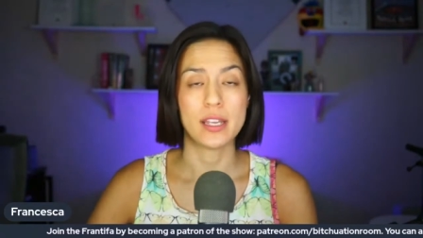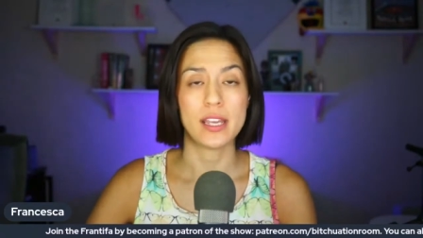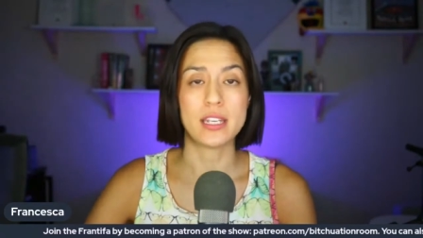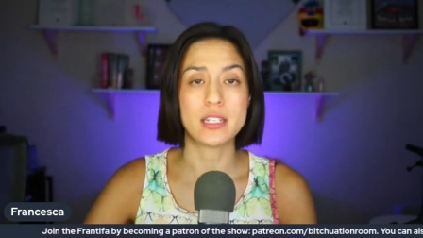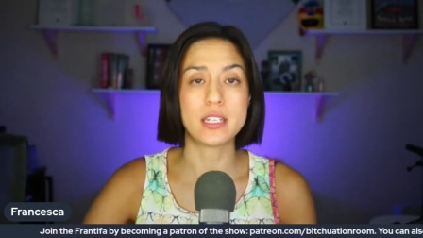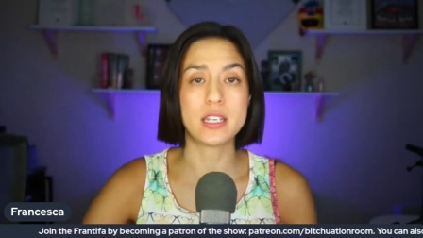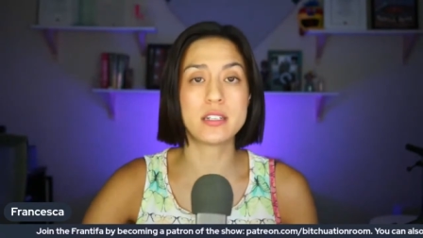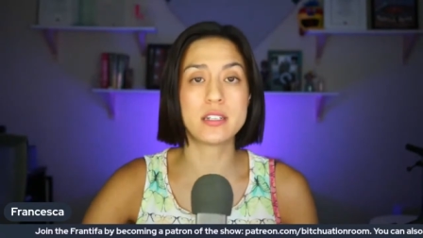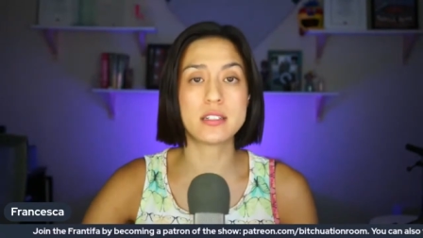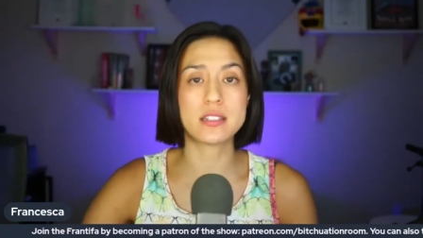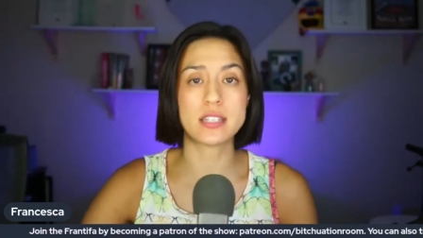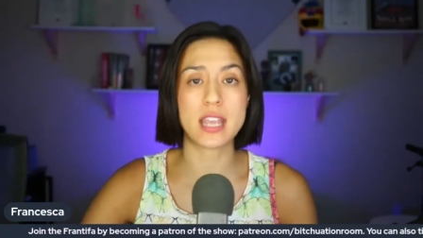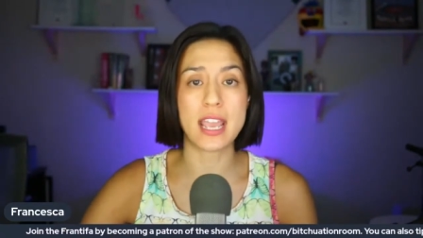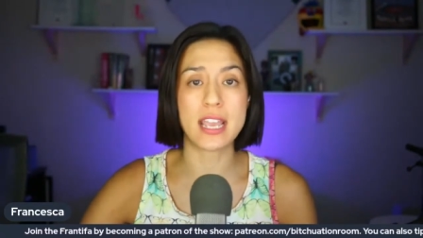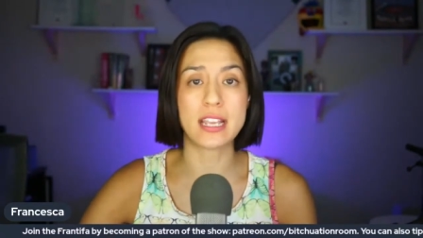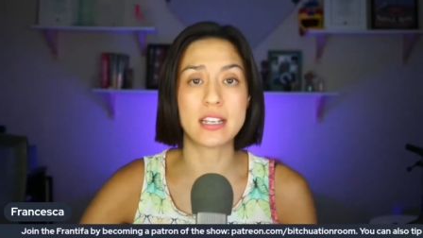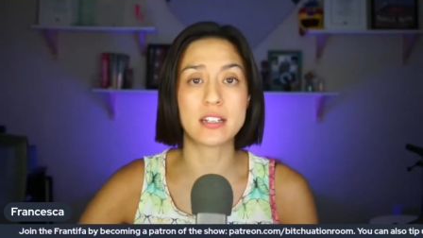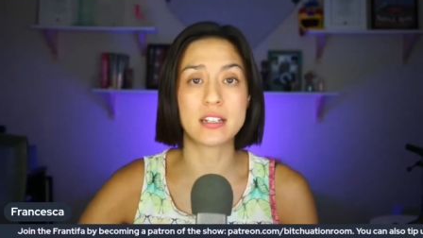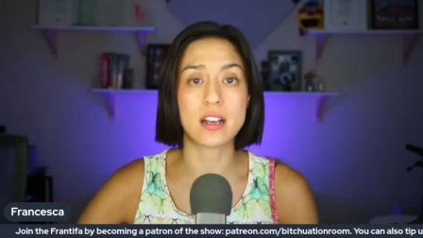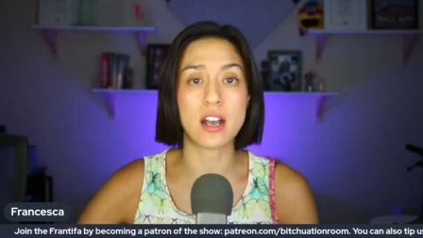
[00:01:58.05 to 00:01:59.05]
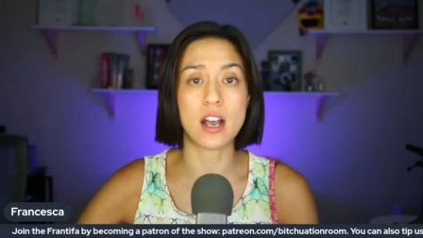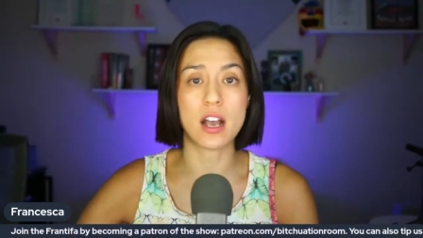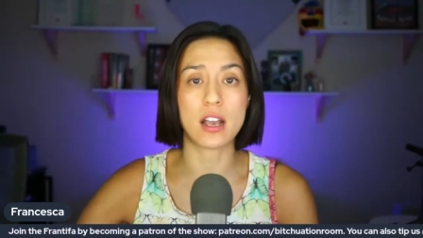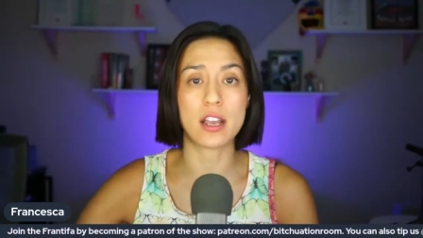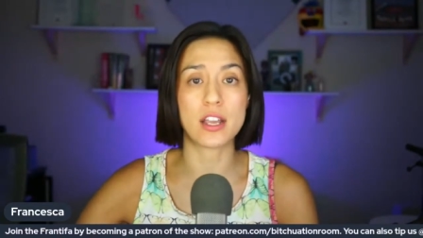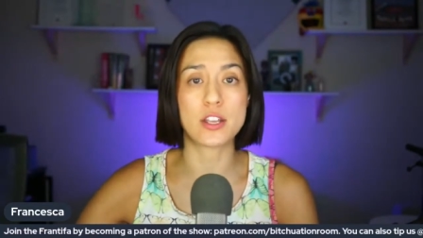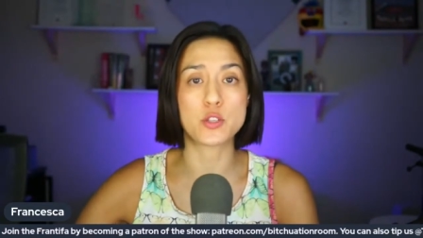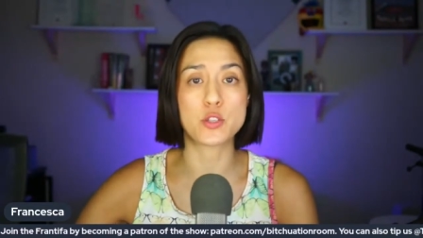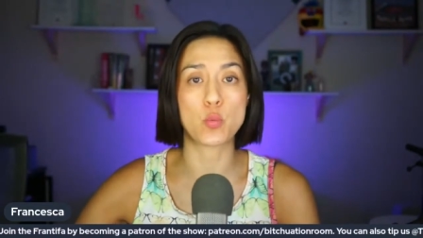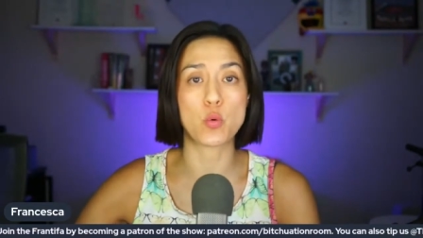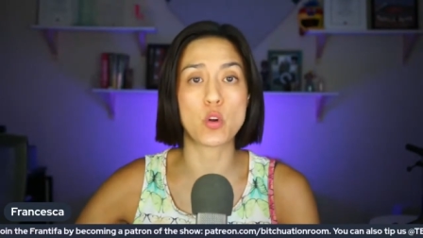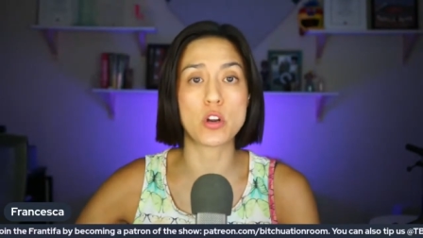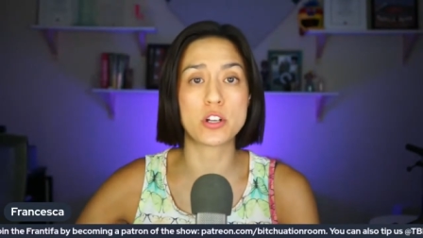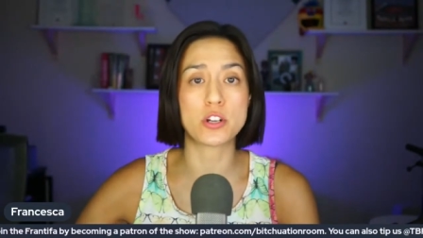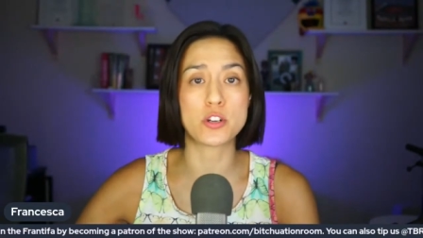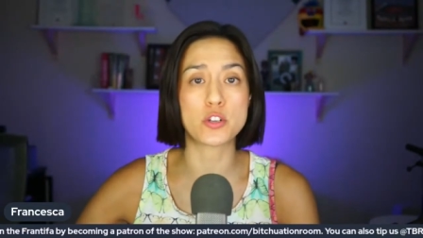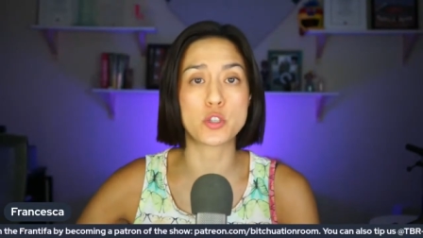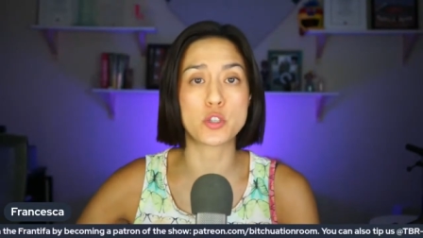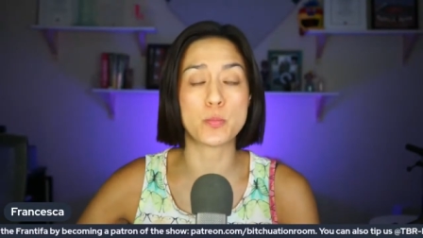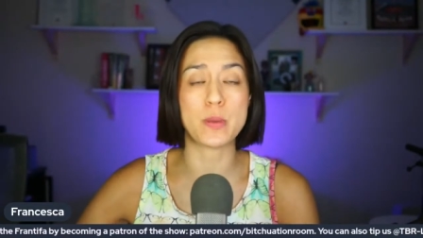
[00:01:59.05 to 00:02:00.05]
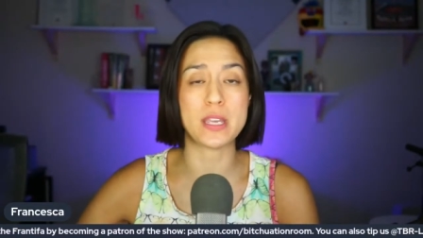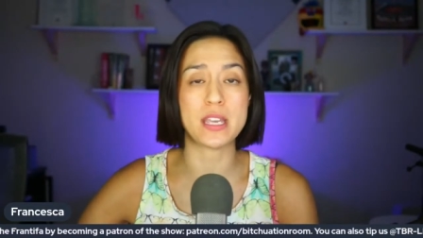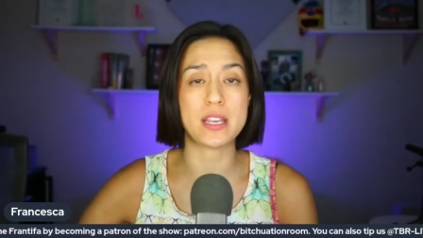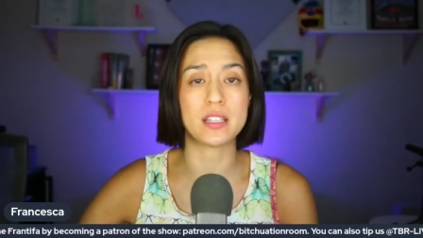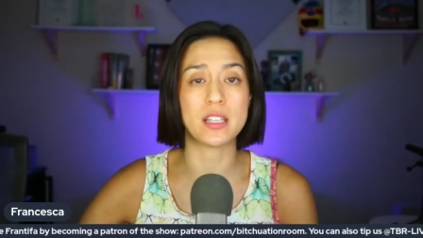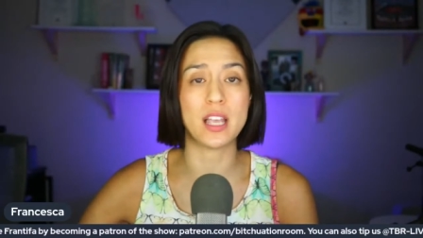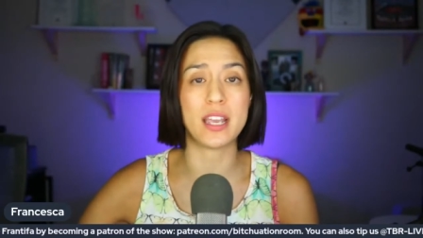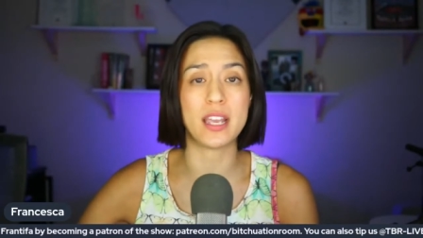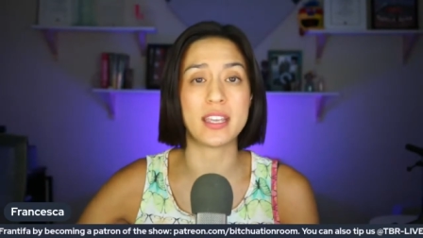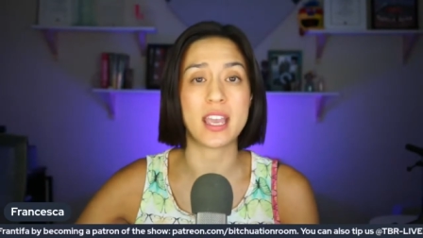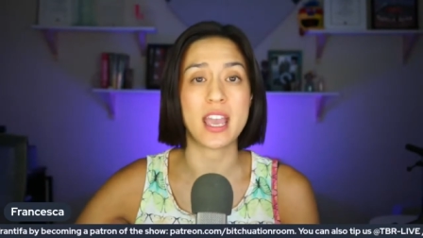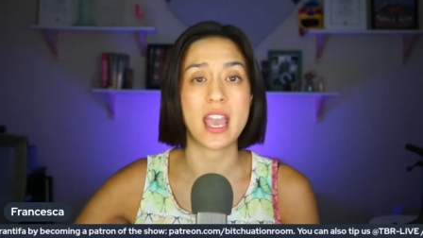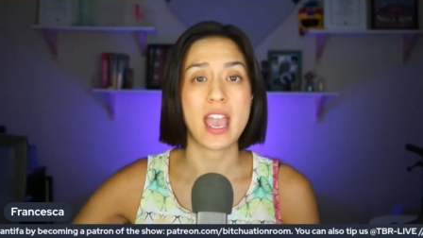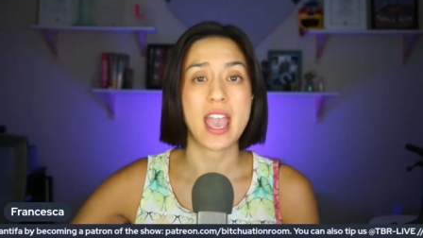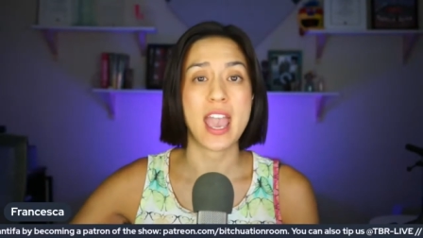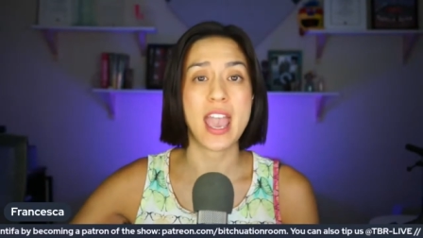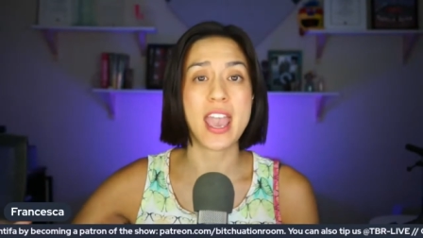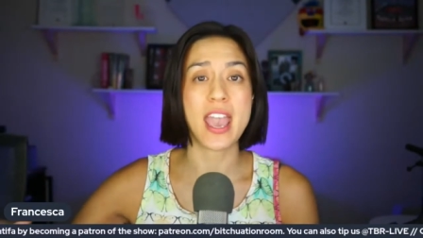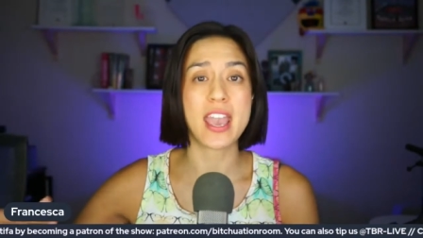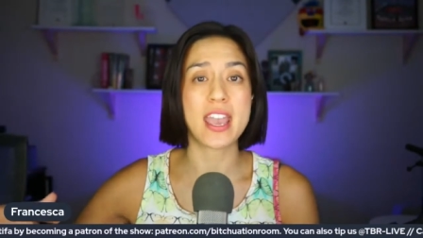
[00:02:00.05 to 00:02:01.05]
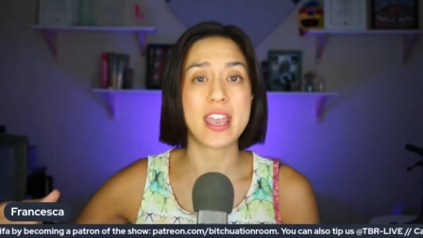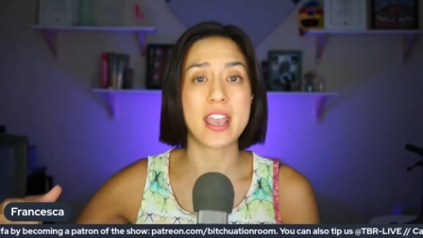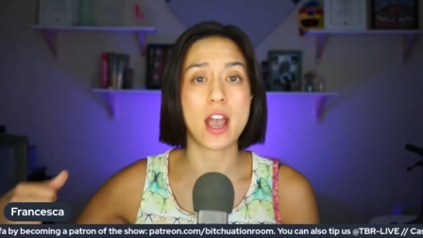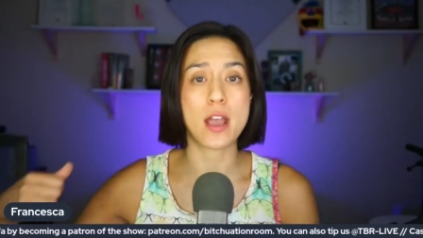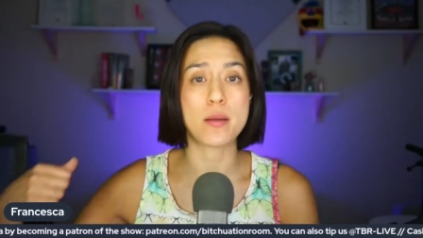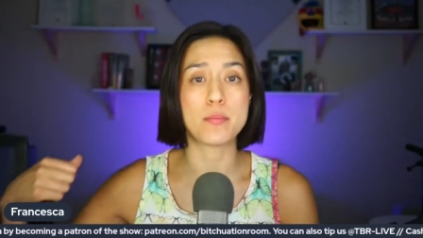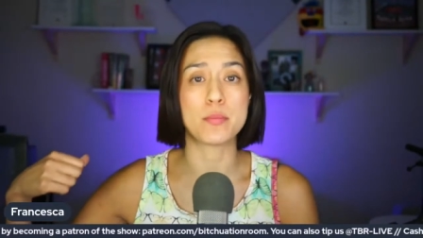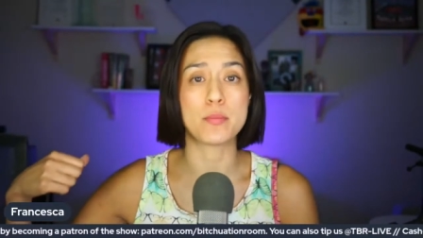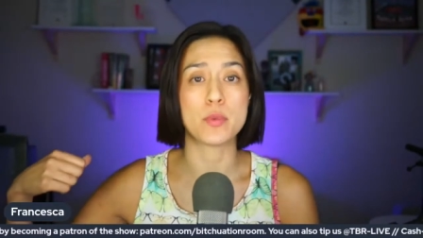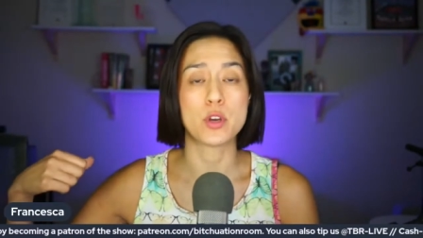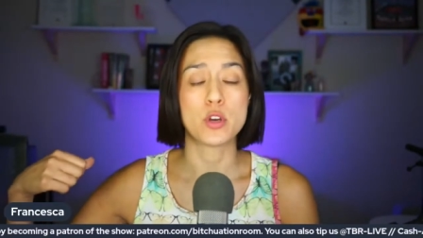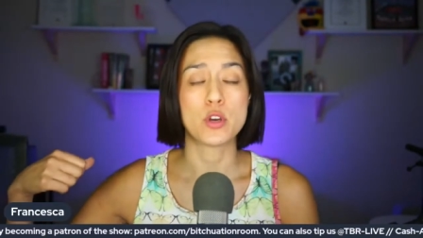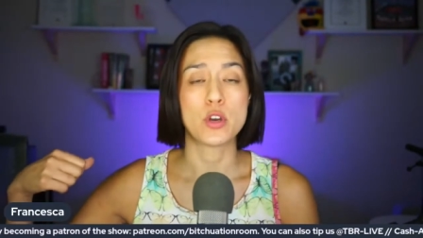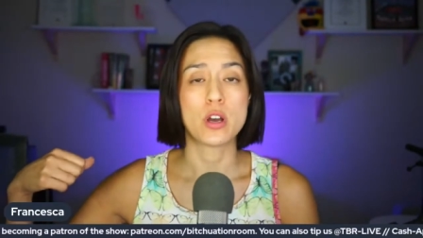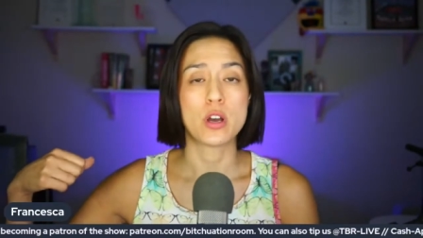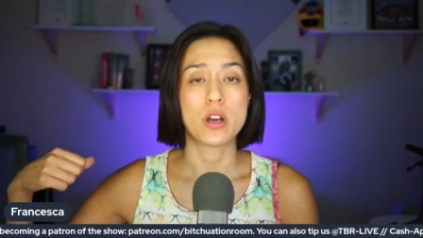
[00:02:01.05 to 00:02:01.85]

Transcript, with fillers: It didn't take uh, his workers being like, hey, I'm